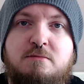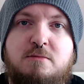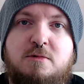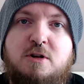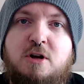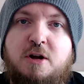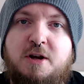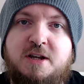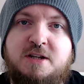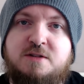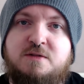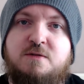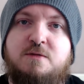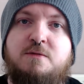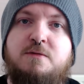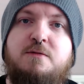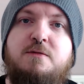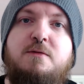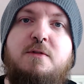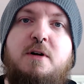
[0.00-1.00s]
goddess
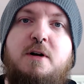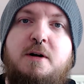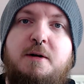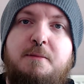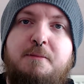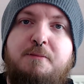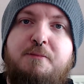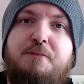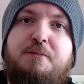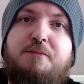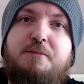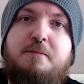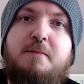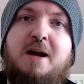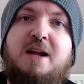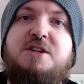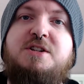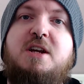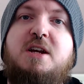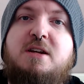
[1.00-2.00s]
of
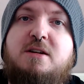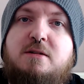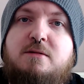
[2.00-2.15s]
magic,